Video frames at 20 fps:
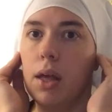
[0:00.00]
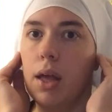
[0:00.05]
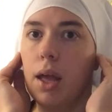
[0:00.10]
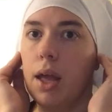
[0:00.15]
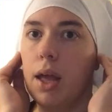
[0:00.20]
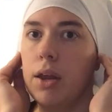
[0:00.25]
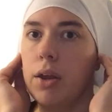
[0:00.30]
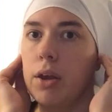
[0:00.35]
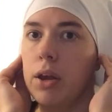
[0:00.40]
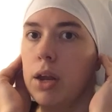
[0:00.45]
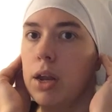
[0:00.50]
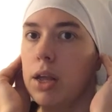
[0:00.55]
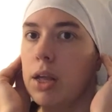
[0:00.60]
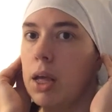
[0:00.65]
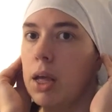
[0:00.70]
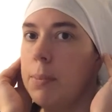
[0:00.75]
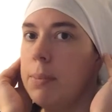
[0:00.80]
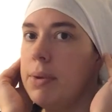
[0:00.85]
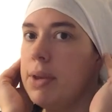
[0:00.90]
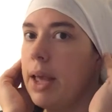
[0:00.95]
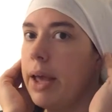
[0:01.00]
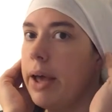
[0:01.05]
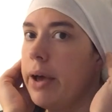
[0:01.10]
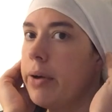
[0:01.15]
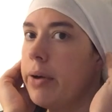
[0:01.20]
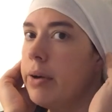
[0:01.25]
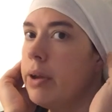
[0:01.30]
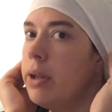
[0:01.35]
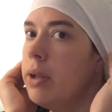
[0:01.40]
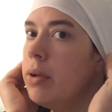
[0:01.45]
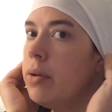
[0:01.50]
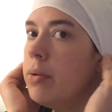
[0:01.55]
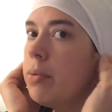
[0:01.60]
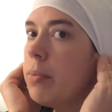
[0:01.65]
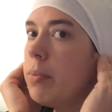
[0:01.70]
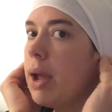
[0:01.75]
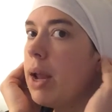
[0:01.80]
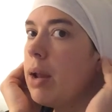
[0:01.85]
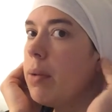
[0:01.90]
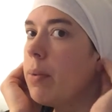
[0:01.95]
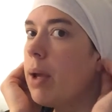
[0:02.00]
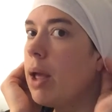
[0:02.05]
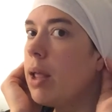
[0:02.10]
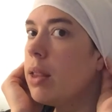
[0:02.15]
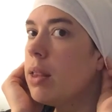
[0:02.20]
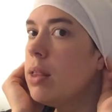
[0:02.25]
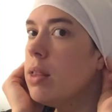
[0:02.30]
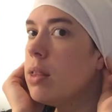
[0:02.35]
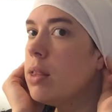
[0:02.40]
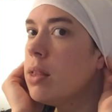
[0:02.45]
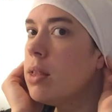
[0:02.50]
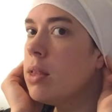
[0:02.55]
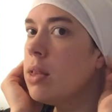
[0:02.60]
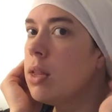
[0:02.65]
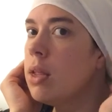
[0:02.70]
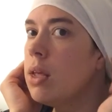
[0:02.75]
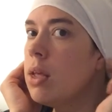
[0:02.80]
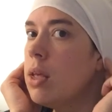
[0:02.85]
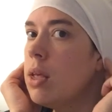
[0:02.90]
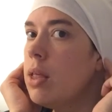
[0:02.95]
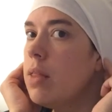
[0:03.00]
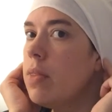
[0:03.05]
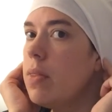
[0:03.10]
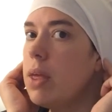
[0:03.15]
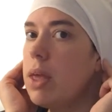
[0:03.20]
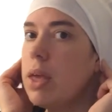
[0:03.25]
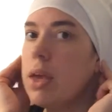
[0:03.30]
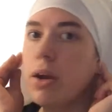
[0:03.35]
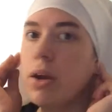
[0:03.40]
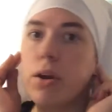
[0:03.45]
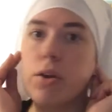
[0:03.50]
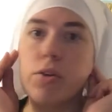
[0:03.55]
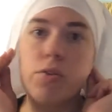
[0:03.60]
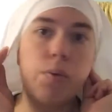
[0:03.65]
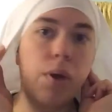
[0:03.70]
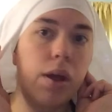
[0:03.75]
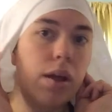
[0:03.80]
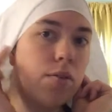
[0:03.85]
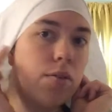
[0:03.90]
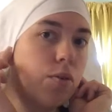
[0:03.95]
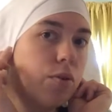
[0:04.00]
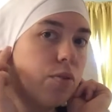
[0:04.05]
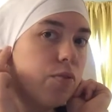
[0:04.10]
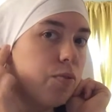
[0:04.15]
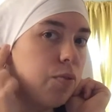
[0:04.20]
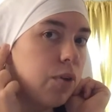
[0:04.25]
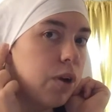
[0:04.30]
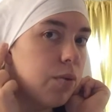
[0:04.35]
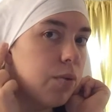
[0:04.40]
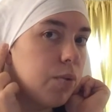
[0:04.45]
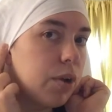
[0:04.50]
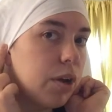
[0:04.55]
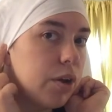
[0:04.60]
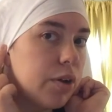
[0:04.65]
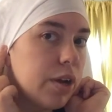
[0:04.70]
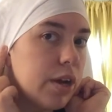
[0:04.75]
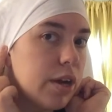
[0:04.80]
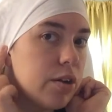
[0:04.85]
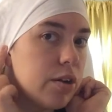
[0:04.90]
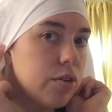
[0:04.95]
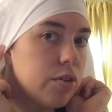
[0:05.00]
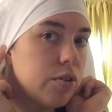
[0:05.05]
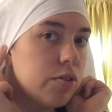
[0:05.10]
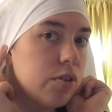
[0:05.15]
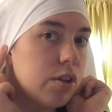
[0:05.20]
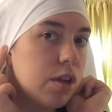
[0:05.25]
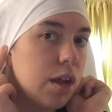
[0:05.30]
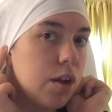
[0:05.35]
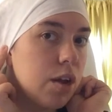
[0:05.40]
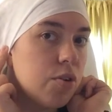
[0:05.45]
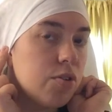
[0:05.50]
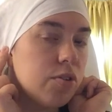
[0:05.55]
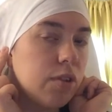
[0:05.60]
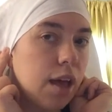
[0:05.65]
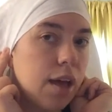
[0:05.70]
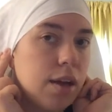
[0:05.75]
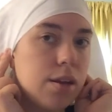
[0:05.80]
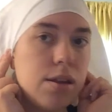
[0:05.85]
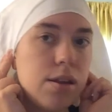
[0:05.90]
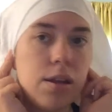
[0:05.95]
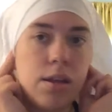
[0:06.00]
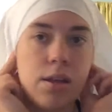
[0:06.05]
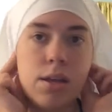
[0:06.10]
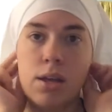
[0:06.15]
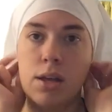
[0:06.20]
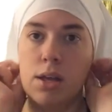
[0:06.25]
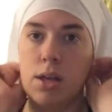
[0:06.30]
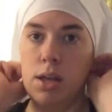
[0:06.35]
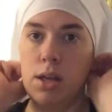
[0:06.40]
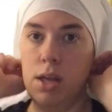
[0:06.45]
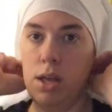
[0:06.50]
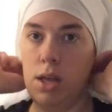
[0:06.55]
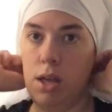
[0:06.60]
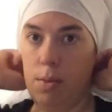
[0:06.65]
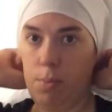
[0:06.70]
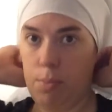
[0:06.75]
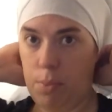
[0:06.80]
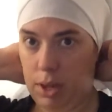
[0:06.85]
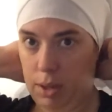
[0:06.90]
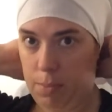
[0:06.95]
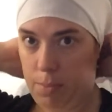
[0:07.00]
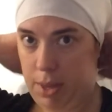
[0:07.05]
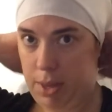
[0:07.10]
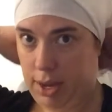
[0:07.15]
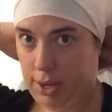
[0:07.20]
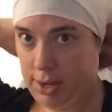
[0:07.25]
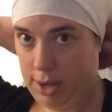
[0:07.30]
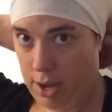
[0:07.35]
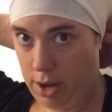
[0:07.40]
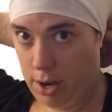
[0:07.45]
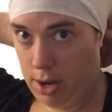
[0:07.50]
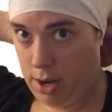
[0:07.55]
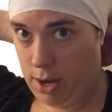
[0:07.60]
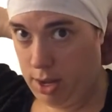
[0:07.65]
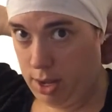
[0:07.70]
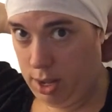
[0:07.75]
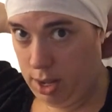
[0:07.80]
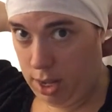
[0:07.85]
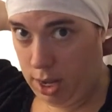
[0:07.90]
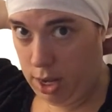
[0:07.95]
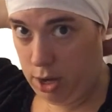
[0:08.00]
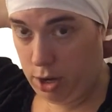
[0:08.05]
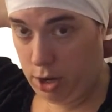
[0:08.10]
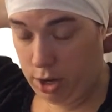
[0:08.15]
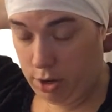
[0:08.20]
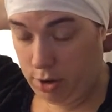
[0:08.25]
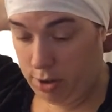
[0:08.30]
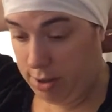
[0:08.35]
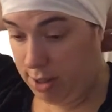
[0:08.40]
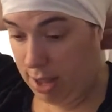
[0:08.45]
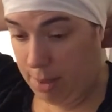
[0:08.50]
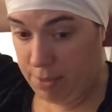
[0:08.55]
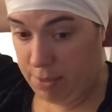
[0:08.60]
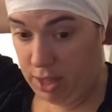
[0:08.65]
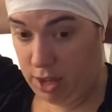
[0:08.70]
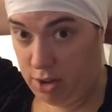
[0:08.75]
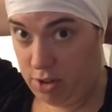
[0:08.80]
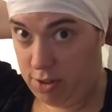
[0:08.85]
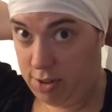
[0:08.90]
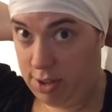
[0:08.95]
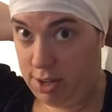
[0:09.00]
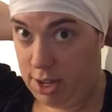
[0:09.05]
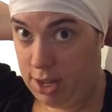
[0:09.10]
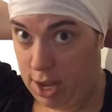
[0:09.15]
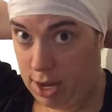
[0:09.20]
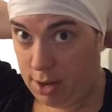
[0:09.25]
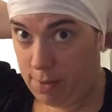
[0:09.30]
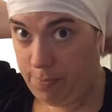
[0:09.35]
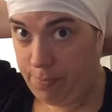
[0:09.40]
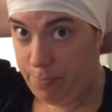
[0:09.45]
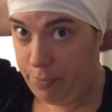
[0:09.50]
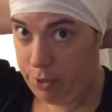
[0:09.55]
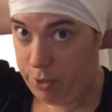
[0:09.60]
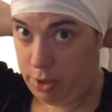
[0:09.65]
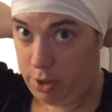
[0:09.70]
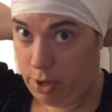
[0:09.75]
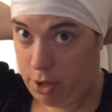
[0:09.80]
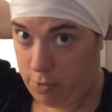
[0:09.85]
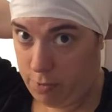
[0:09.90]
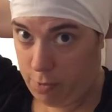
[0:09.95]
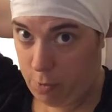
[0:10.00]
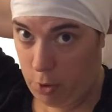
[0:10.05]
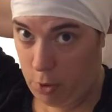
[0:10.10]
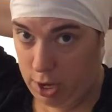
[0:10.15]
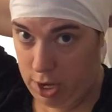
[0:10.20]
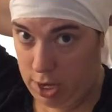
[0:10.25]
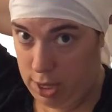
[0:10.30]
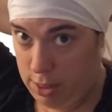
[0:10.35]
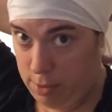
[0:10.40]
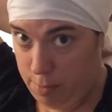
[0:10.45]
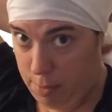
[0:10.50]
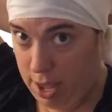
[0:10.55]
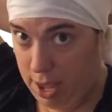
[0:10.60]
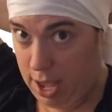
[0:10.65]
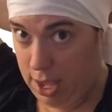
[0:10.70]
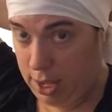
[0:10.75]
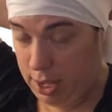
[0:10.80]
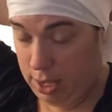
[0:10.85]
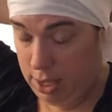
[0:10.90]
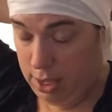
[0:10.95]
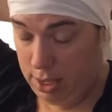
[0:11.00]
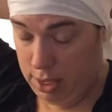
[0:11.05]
and you're going to come down right around the ears, right sort of where your ears intersect. Bring it back down, and you're going to do the same thing you just did. So you're going to fold it in the back.